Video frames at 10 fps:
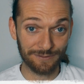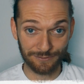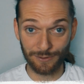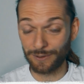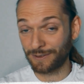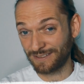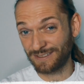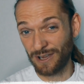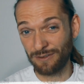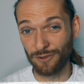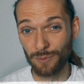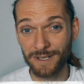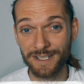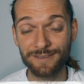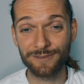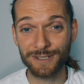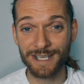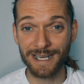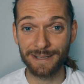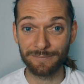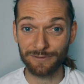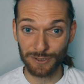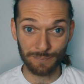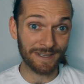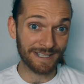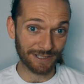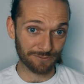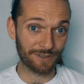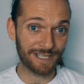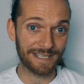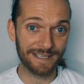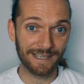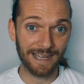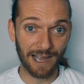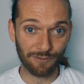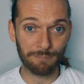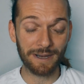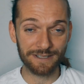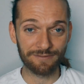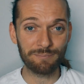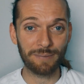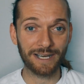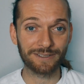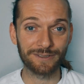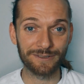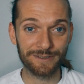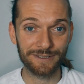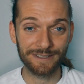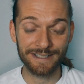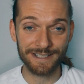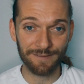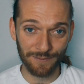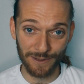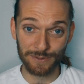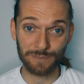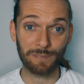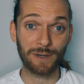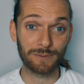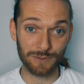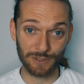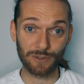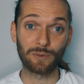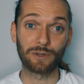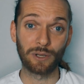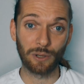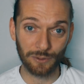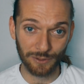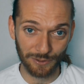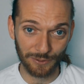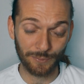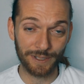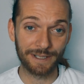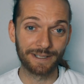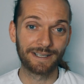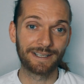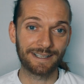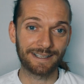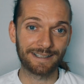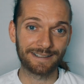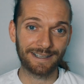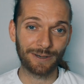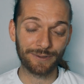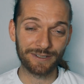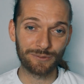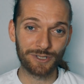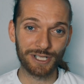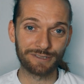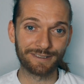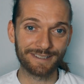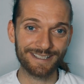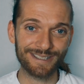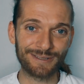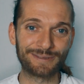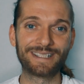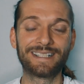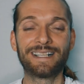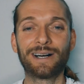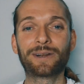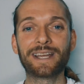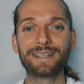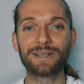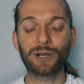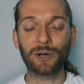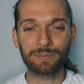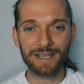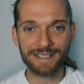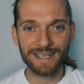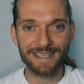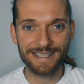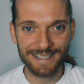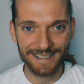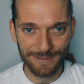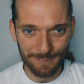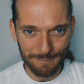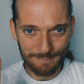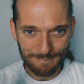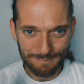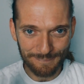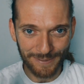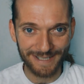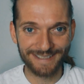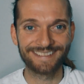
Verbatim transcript: for a few minutes of your time for something that can really have a massive impact on us, because seven thousand pounds can go a long, long way uh, out in Uchira. So, okay, God bless, guys. Bye.